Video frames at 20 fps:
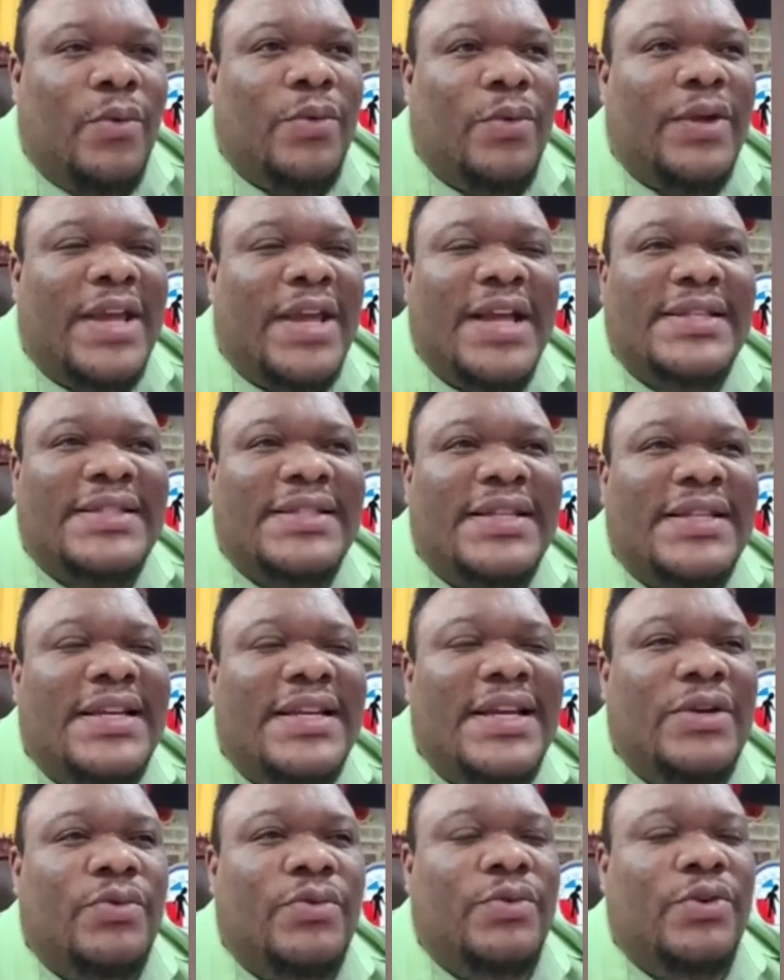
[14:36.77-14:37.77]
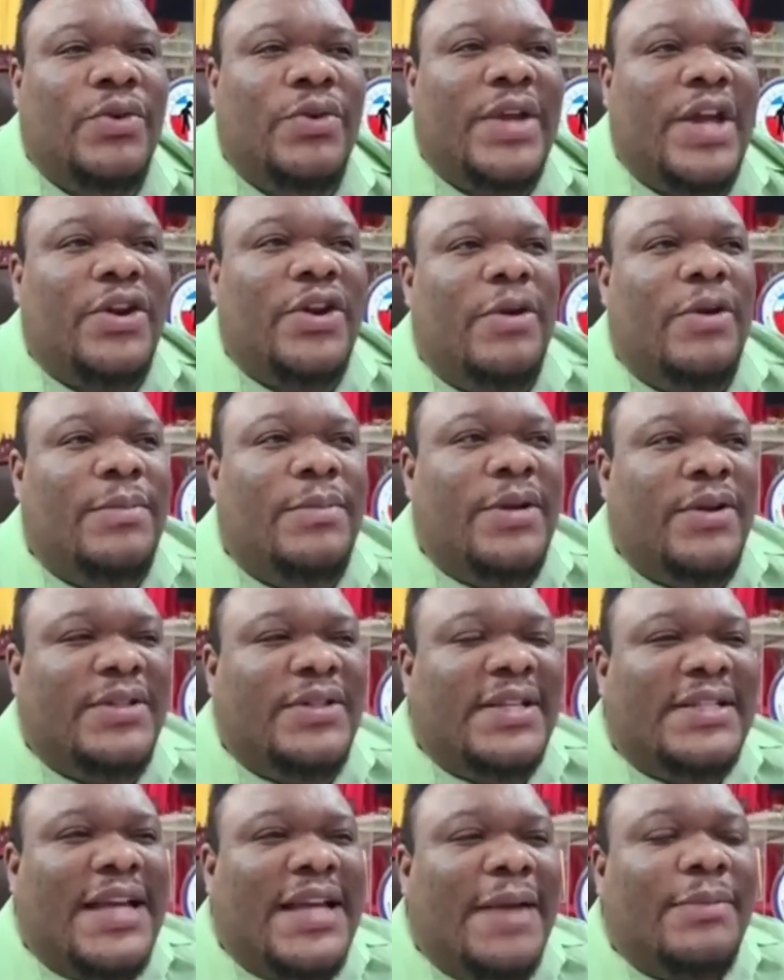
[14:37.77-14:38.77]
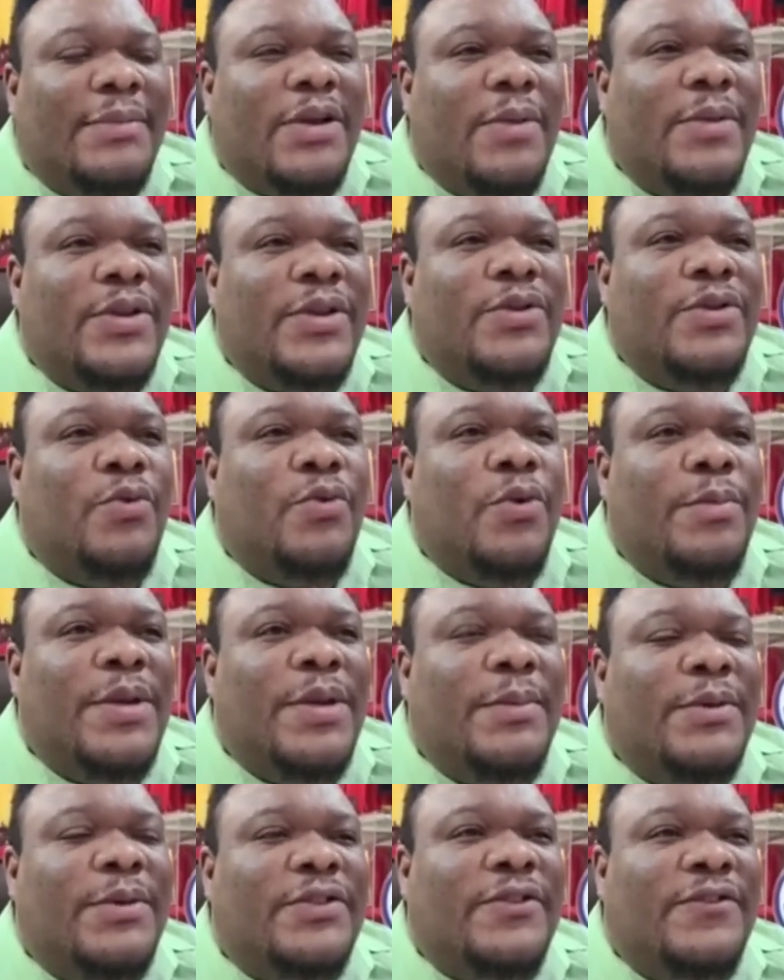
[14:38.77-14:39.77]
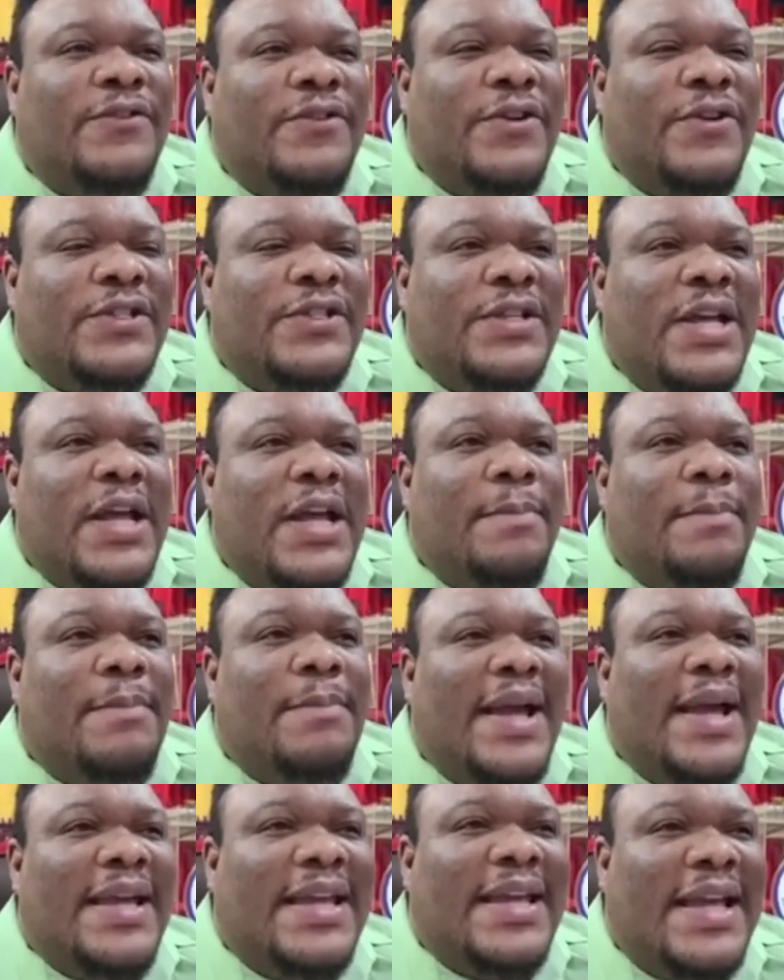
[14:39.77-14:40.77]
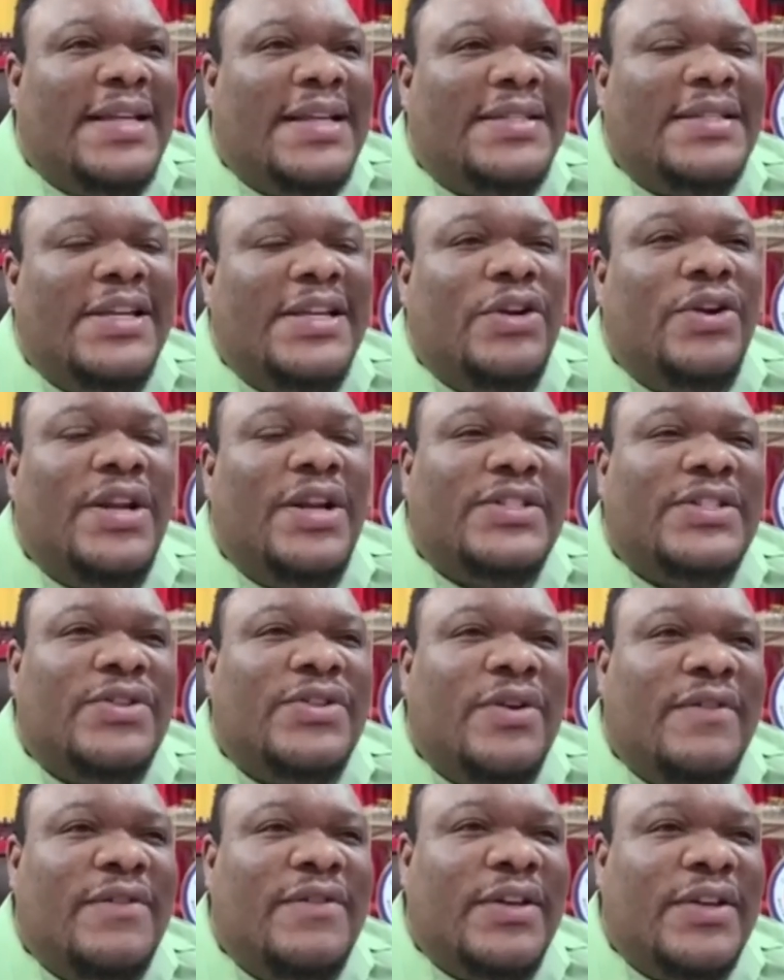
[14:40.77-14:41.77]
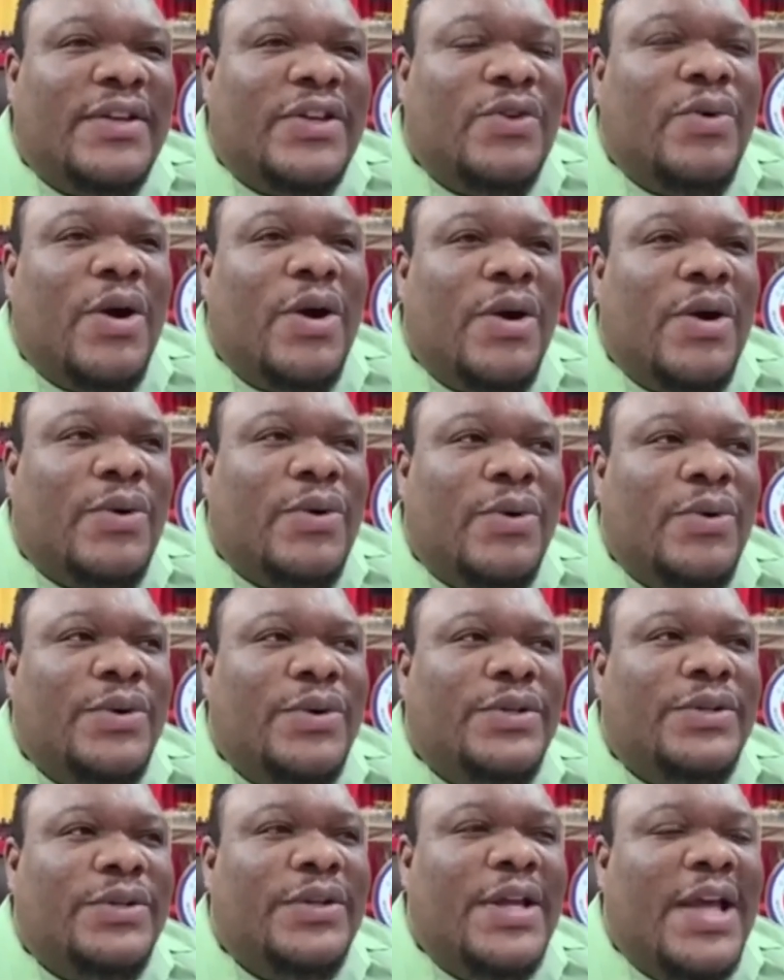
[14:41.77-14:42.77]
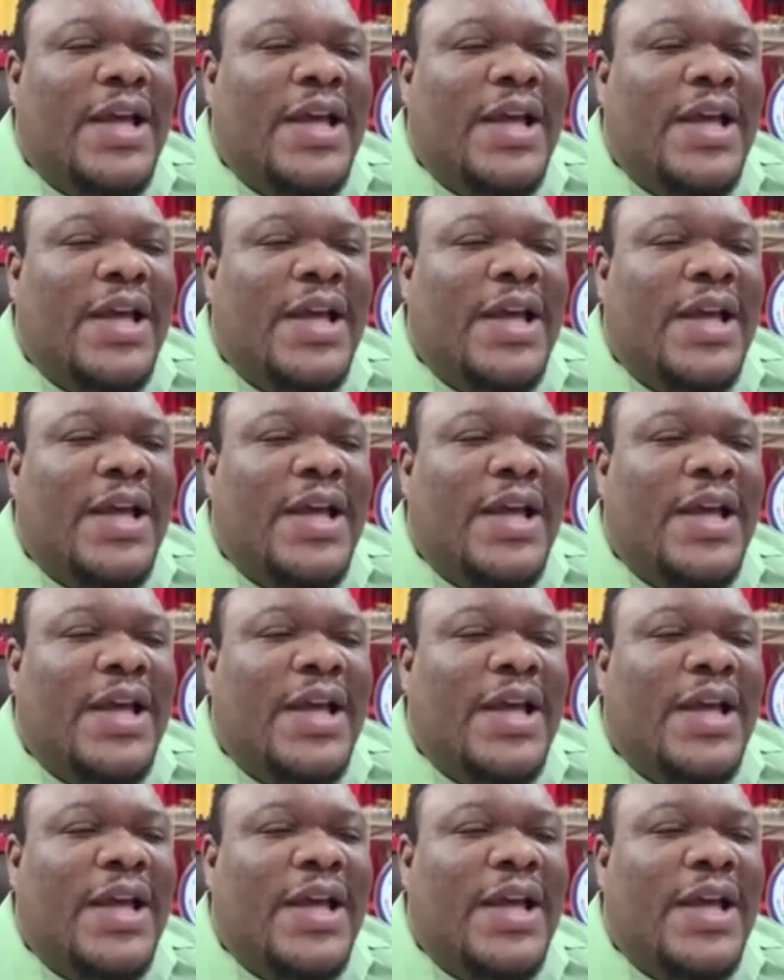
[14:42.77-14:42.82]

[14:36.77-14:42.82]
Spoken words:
gasoline, you cannot, there's a time coming you won't be able to first buy gasoline unless you have the QR code.